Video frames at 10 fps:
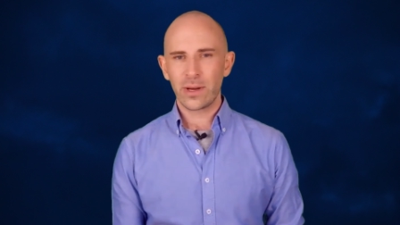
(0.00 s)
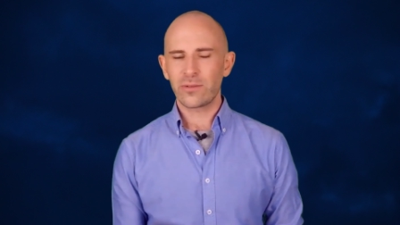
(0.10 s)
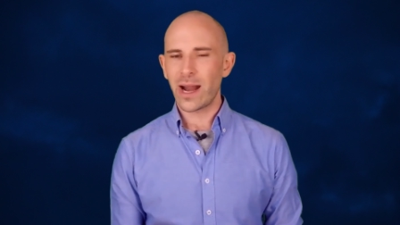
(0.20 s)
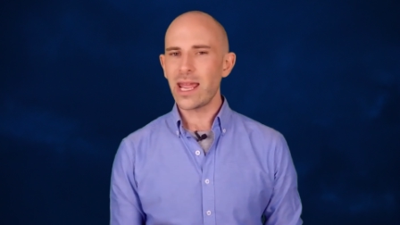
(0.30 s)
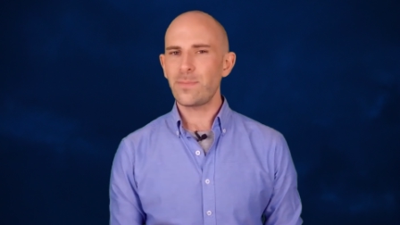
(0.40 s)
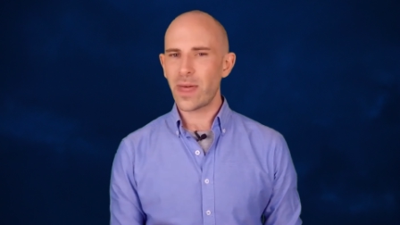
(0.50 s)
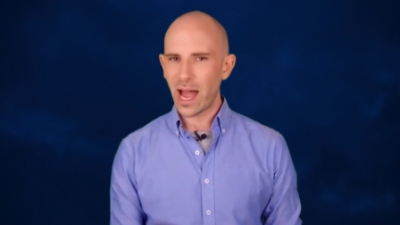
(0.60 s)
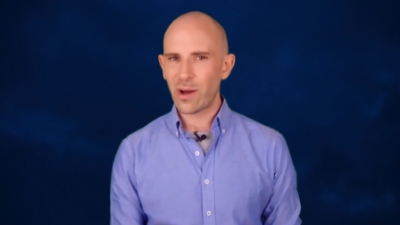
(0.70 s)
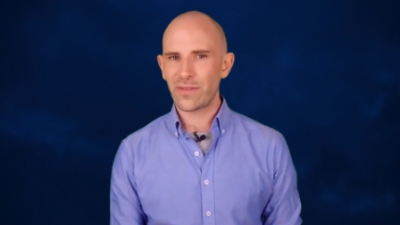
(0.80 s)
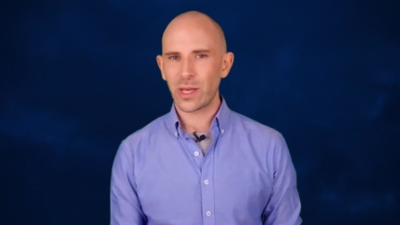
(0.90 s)
McRae,
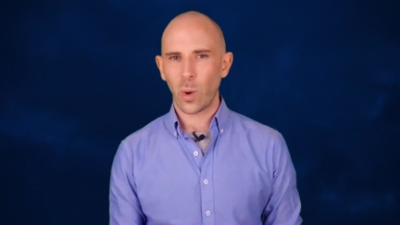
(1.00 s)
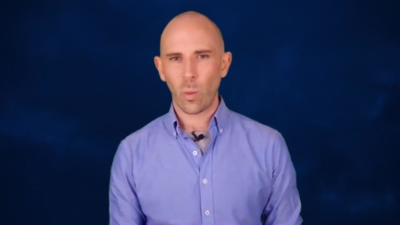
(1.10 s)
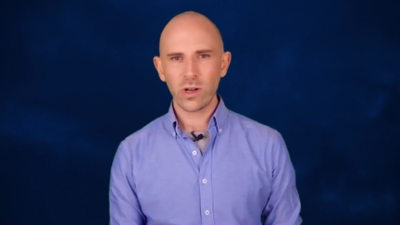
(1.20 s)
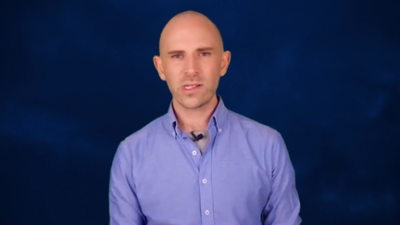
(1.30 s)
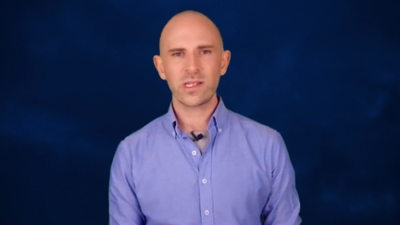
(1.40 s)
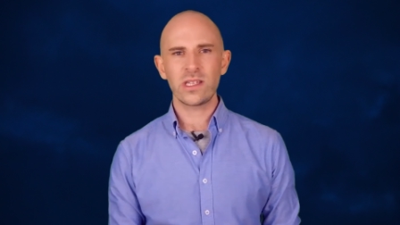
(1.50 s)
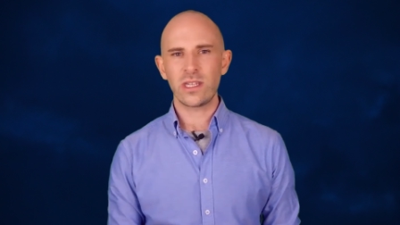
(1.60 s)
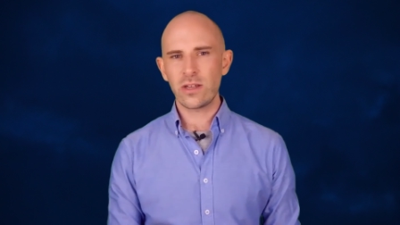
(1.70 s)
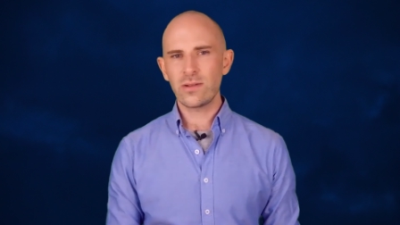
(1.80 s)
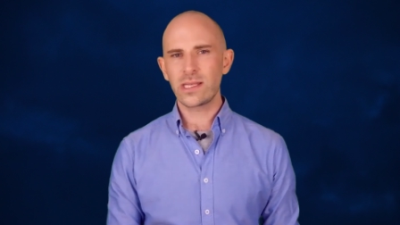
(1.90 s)
however, wants to
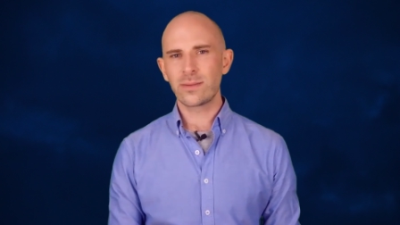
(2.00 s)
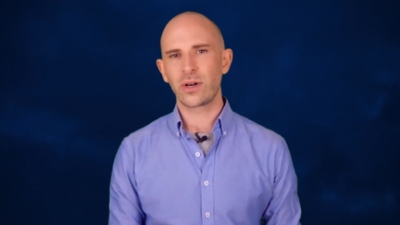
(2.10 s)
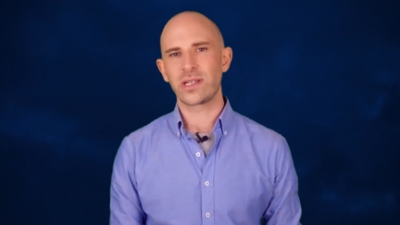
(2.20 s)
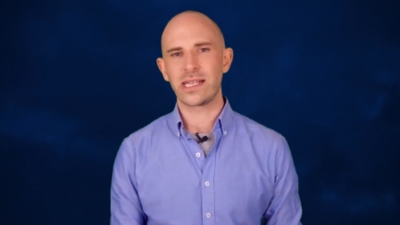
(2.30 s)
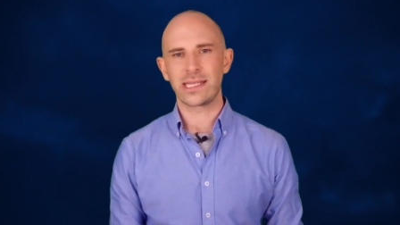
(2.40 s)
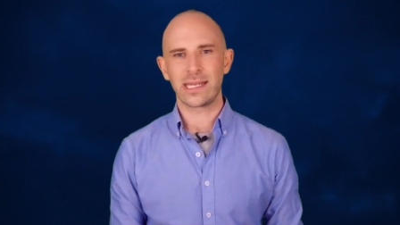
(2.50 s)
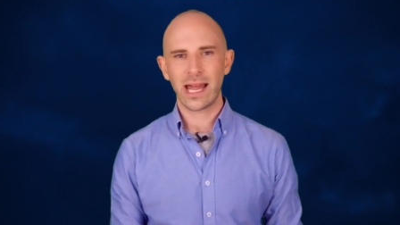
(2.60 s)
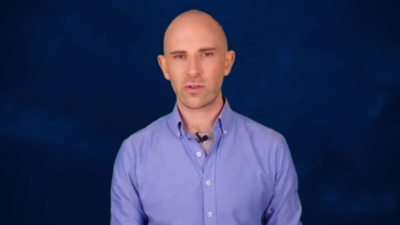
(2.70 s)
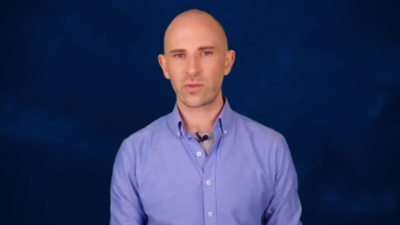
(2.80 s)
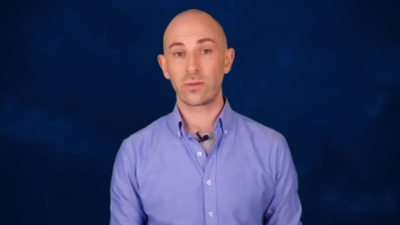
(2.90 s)
use the body's
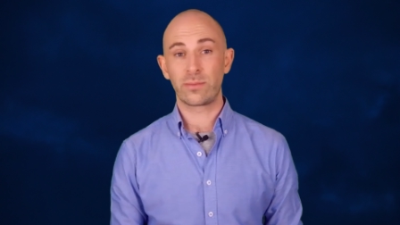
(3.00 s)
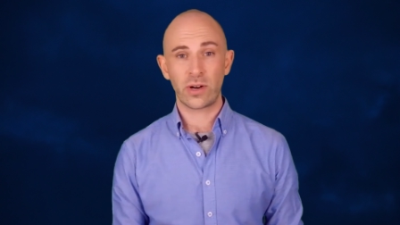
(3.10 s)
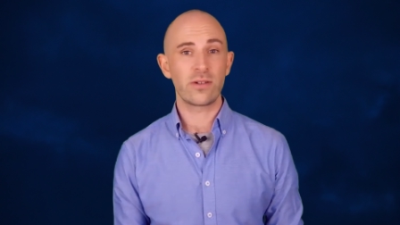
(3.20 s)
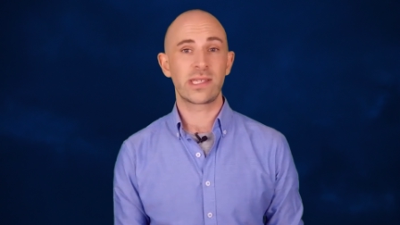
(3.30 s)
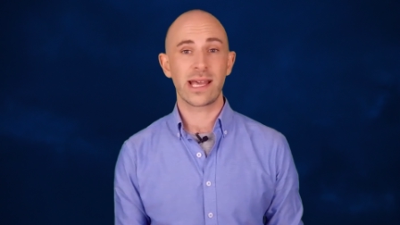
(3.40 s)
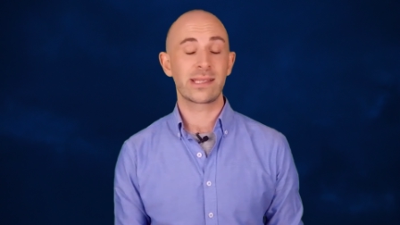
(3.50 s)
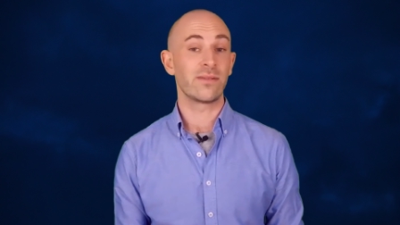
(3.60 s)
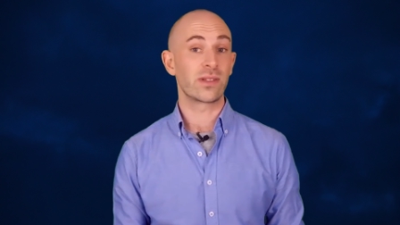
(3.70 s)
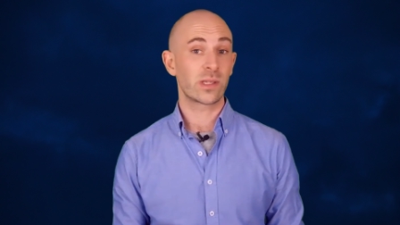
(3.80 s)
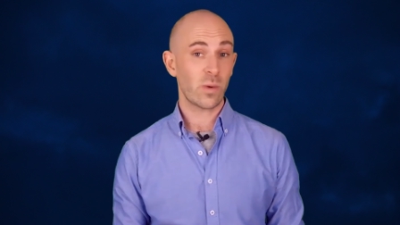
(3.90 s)
natural
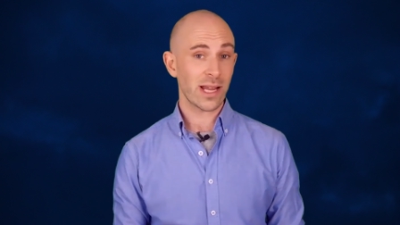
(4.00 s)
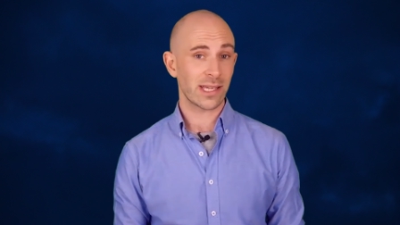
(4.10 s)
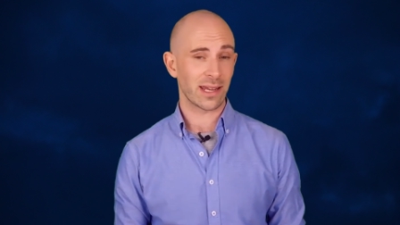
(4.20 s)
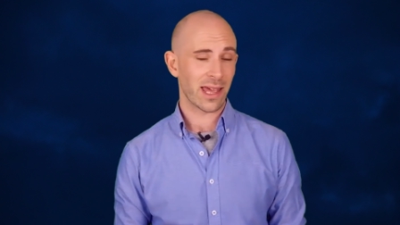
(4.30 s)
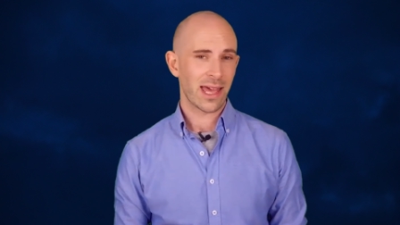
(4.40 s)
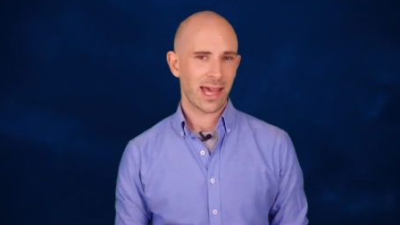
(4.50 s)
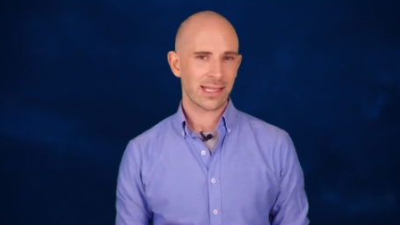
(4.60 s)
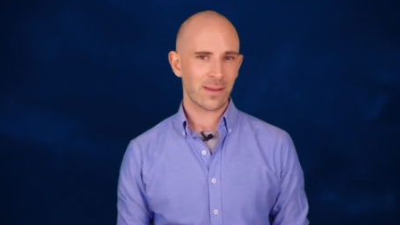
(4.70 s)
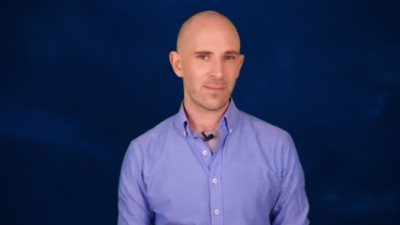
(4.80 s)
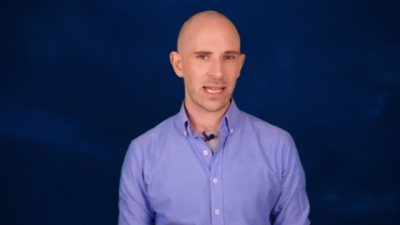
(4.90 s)
process of sweating
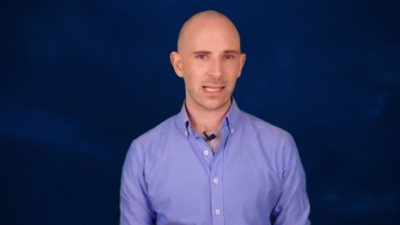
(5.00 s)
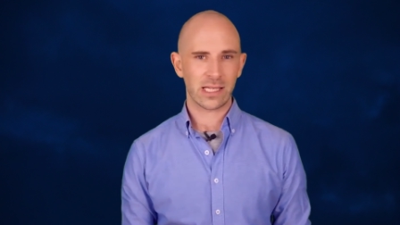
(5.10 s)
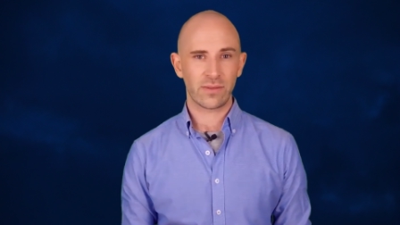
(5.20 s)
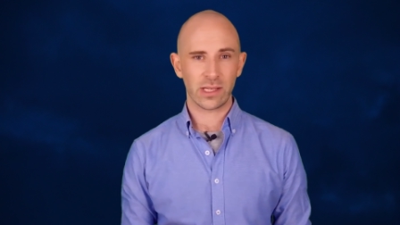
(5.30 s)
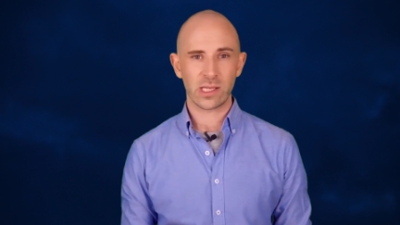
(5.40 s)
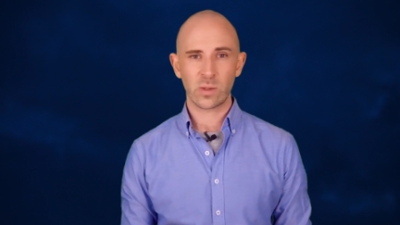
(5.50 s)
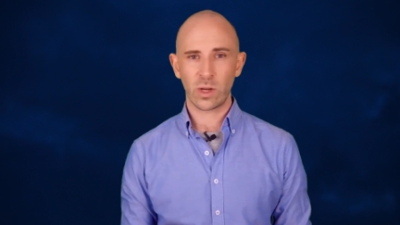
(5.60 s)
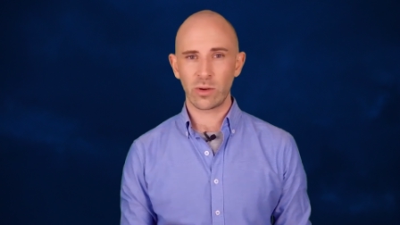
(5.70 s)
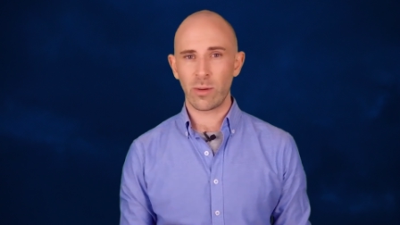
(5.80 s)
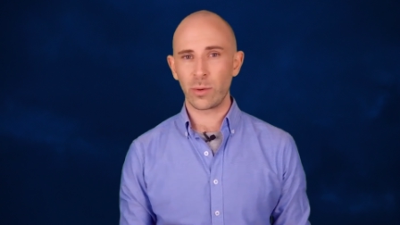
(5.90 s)
as a means for the
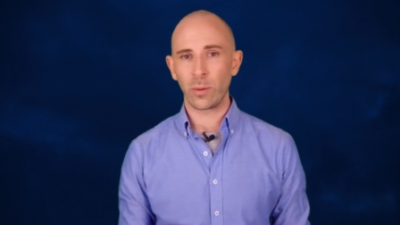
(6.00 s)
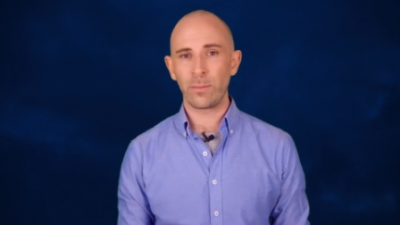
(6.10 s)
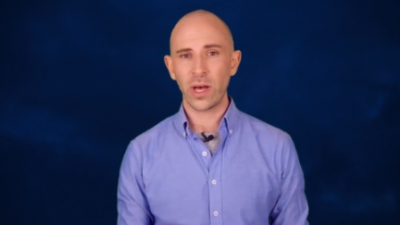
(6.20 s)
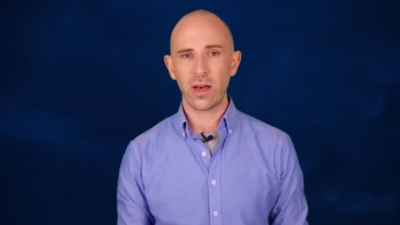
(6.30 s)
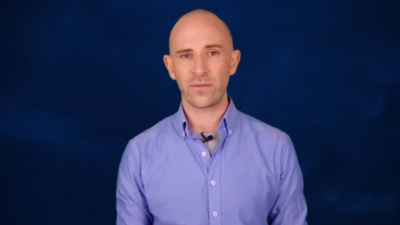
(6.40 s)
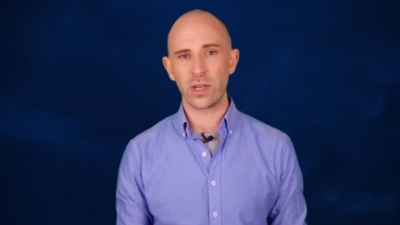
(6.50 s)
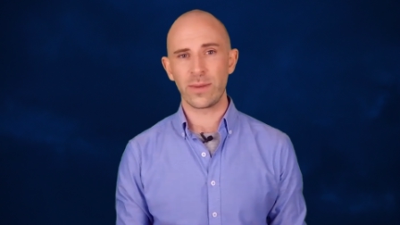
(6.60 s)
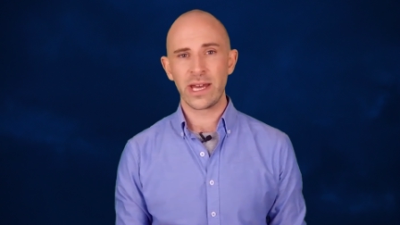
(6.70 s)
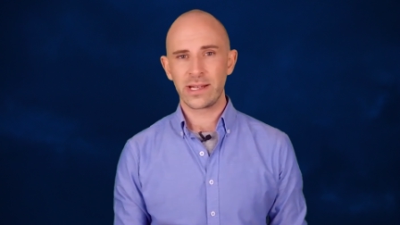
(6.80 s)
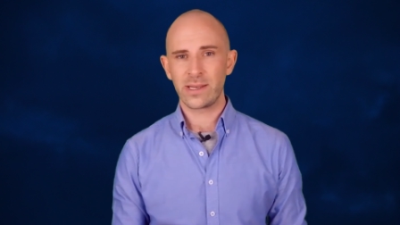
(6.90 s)
swallowable
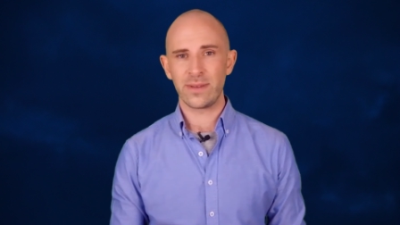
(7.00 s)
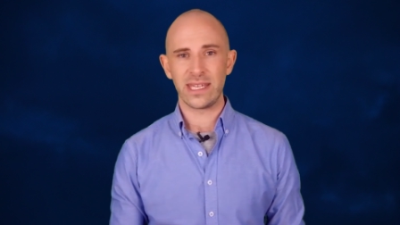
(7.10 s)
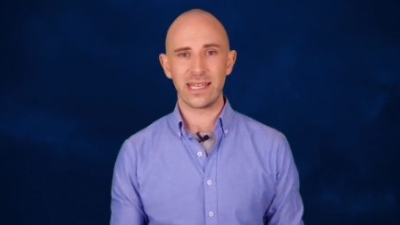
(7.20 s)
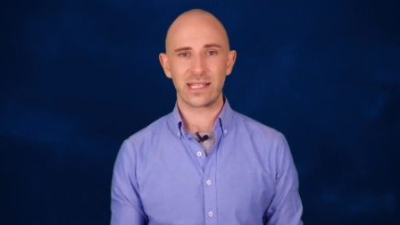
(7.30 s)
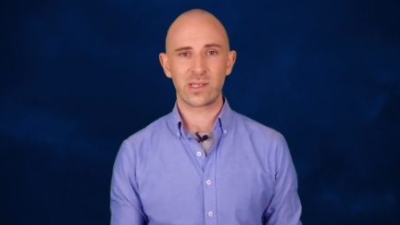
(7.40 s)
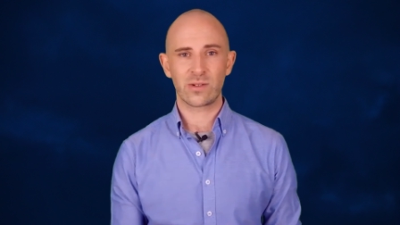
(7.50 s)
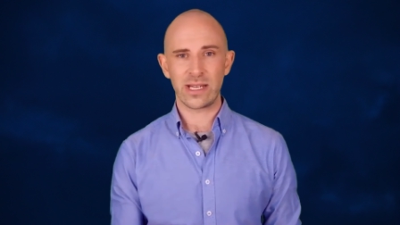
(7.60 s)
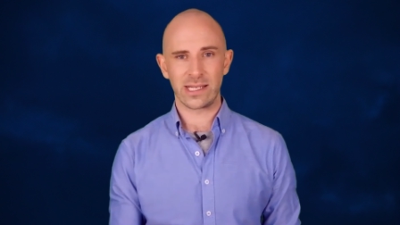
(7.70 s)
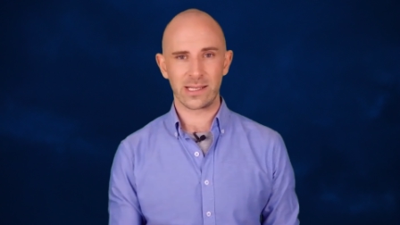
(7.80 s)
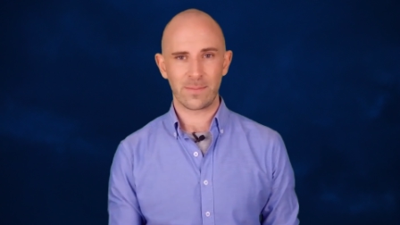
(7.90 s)
perfume to be
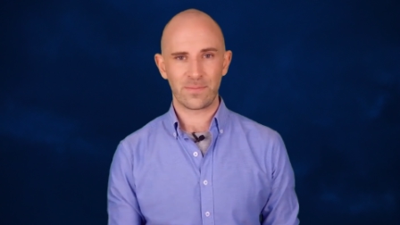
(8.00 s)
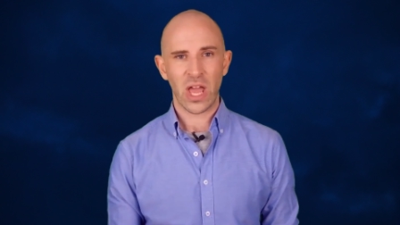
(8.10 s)
excreted.